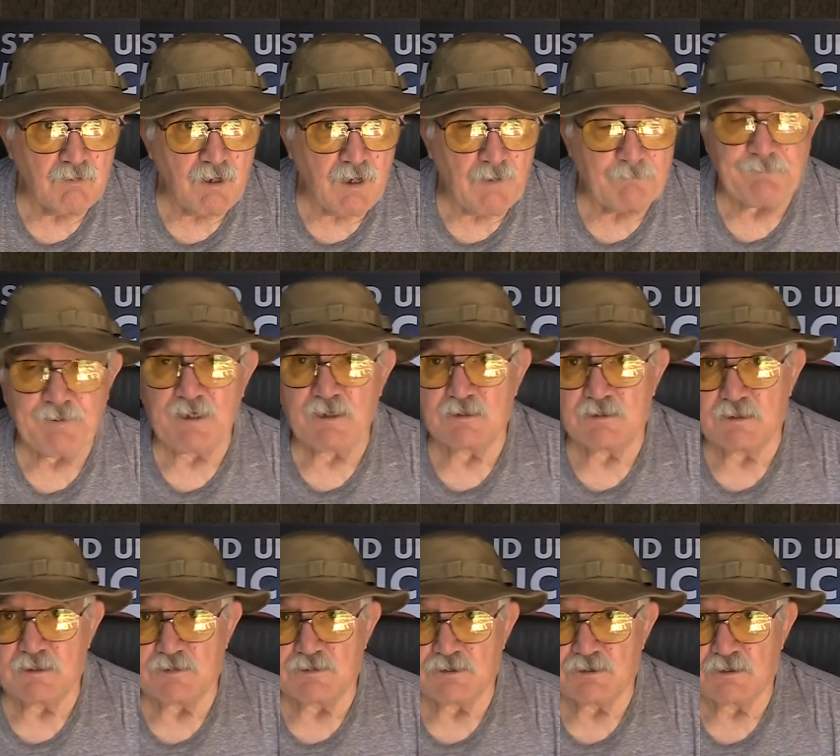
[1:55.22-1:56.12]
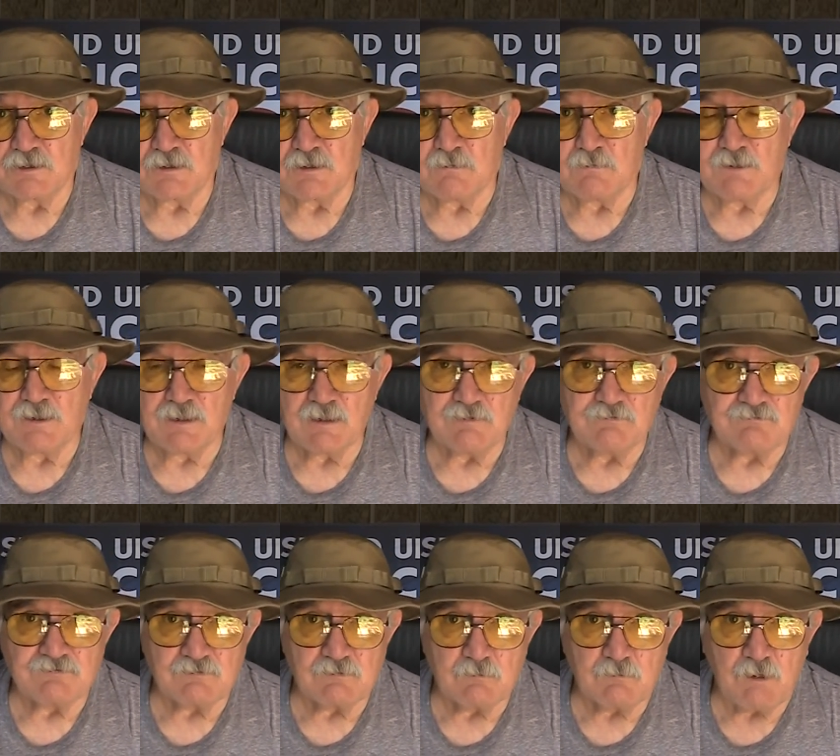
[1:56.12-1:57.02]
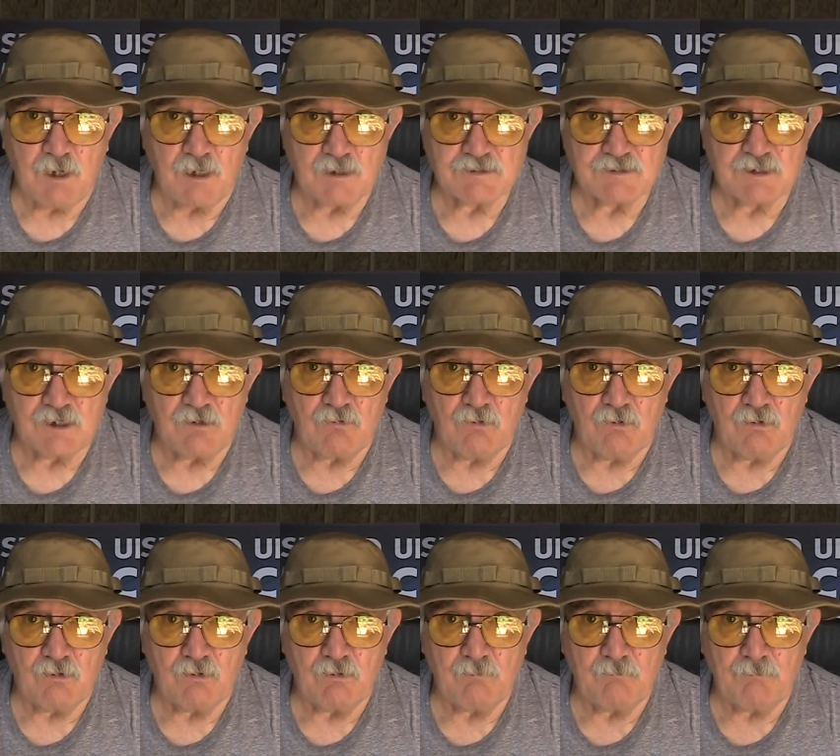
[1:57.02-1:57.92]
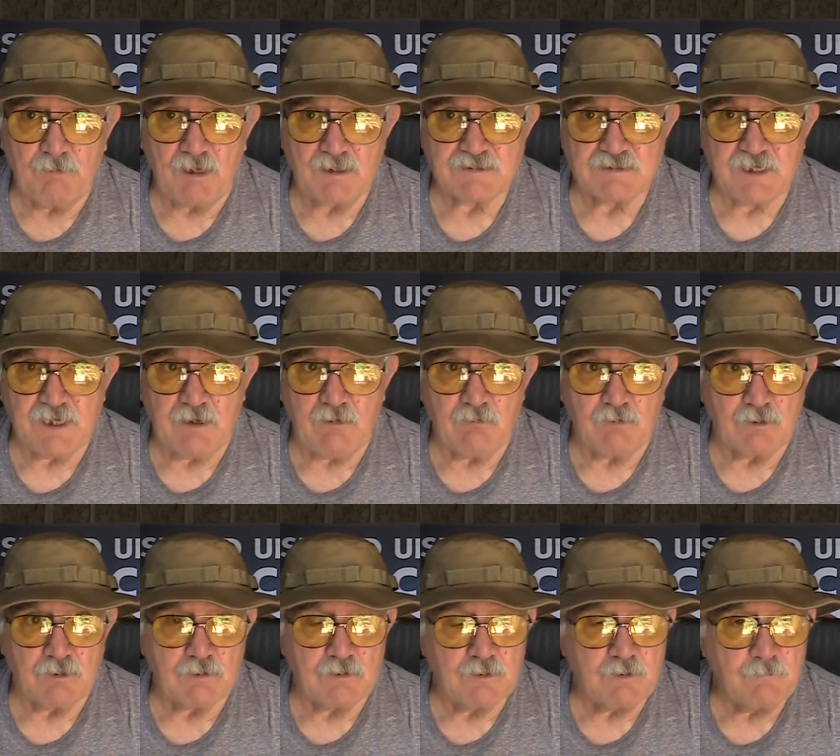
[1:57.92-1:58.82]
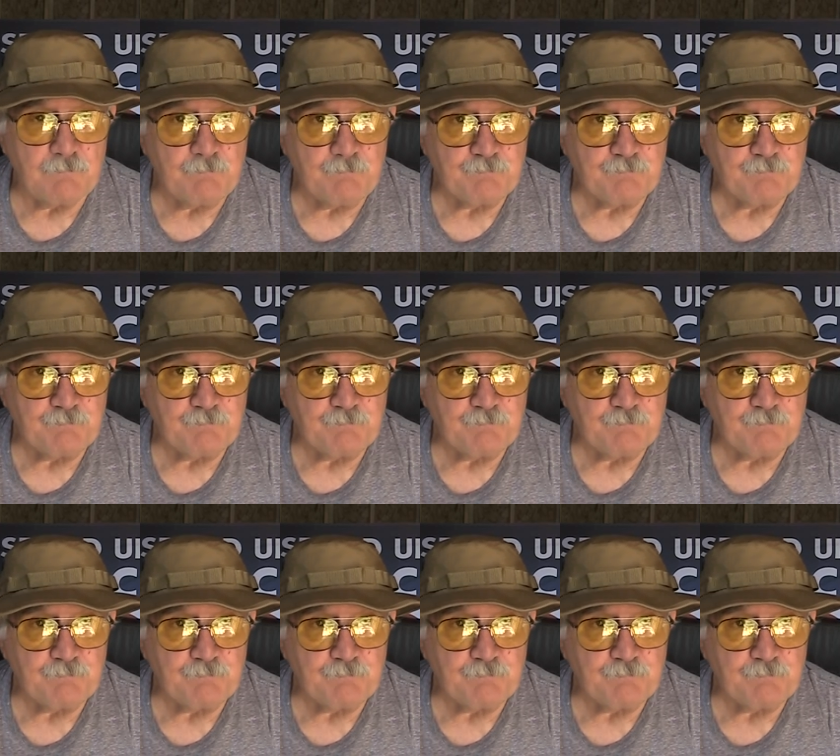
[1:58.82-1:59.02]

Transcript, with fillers: I pay attention to him. He lives in the Moscow Moscow area,